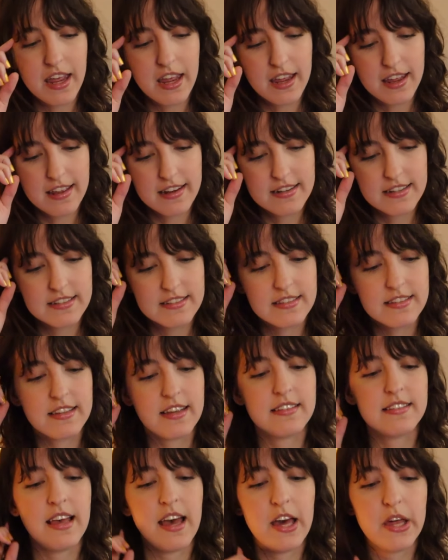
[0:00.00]
It
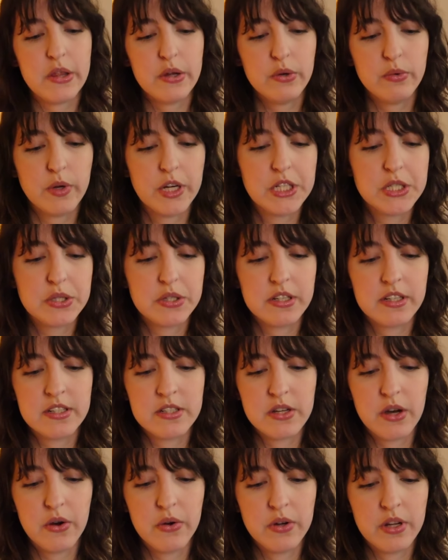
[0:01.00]
says Heather, Rachel, and
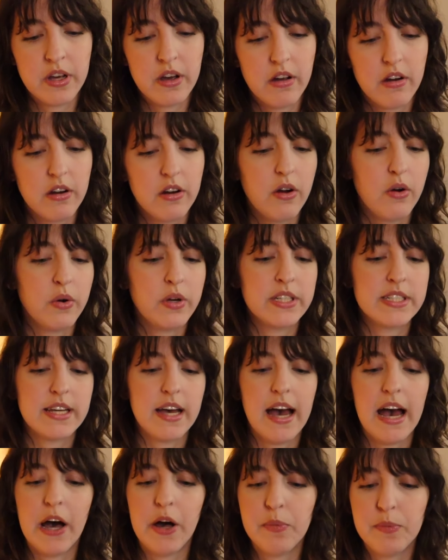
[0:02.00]
Antonia are going to
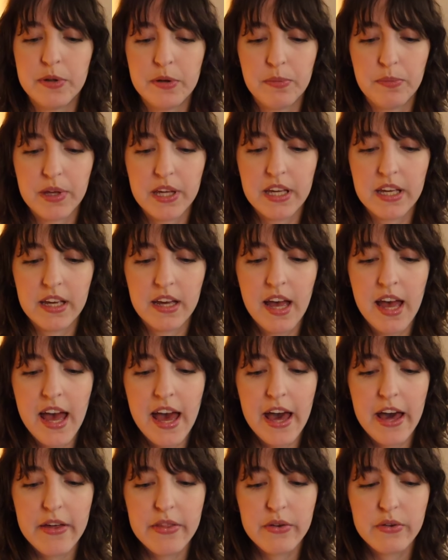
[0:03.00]
Almonby.
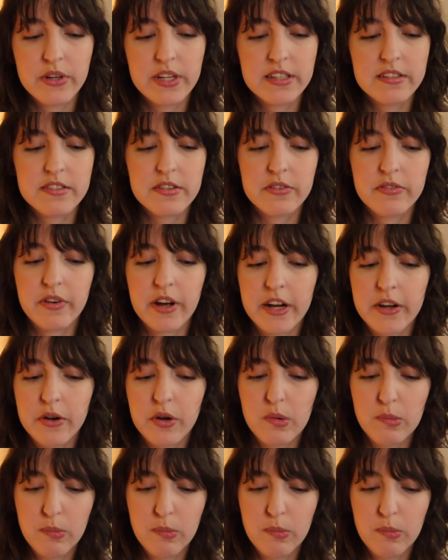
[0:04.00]
Heather needs to find her